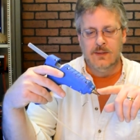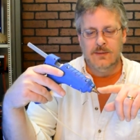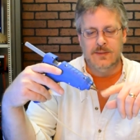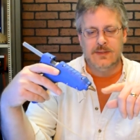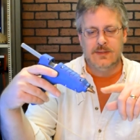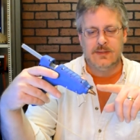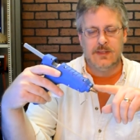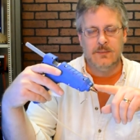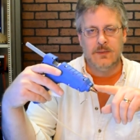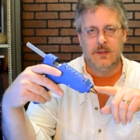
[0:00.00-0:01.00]
This is
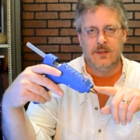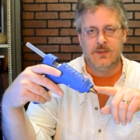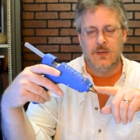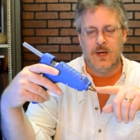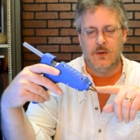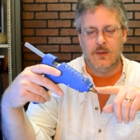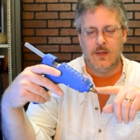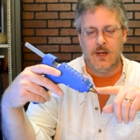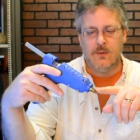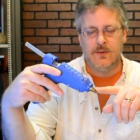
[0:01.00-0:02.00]
similar to how,
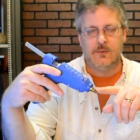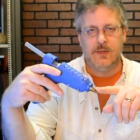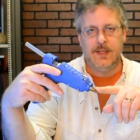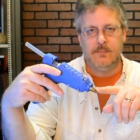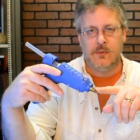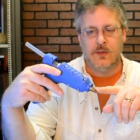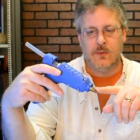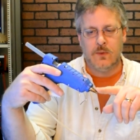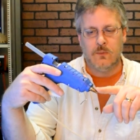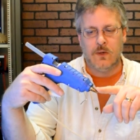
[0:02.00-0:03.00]
how a 3D
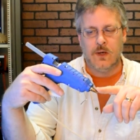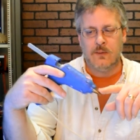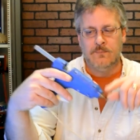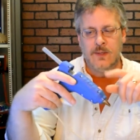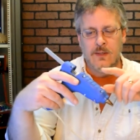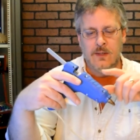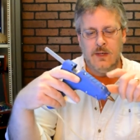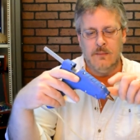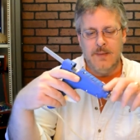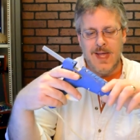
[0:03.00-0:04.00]
printer would work.
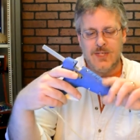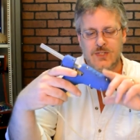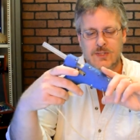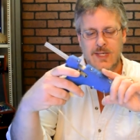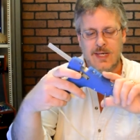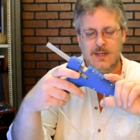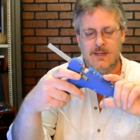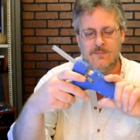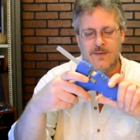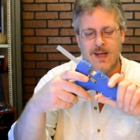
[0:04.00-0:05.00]
Imagine that
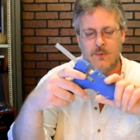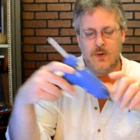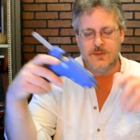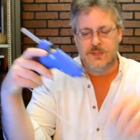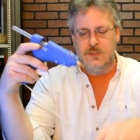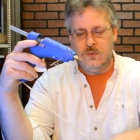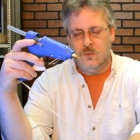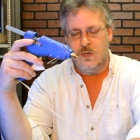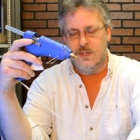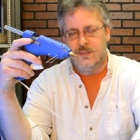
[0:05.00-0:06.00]
if I were to
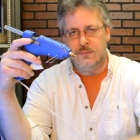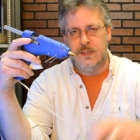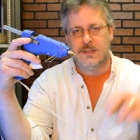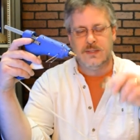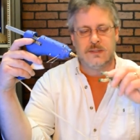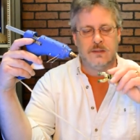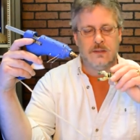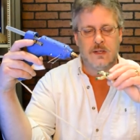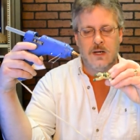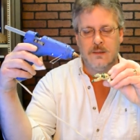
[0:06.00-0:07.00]
want to make this
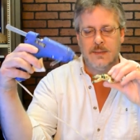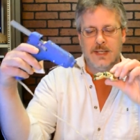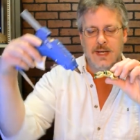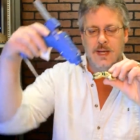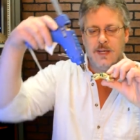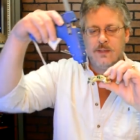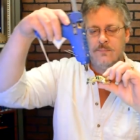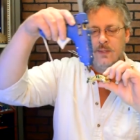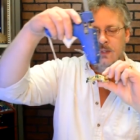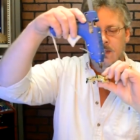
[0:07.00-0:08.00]
little army guy
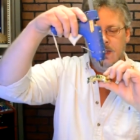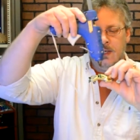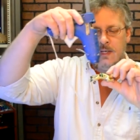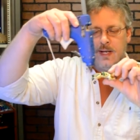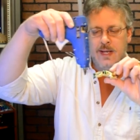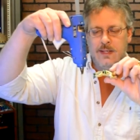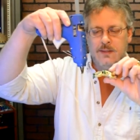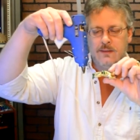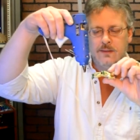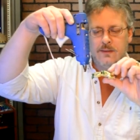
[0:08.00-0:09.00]
and
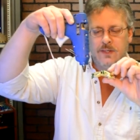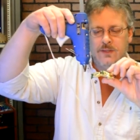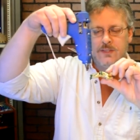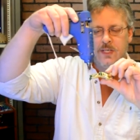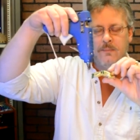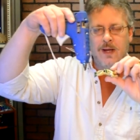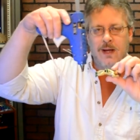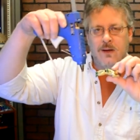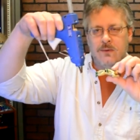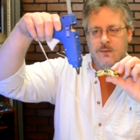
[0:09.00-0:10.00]
I could
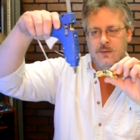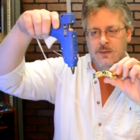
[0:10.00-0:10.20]
somehow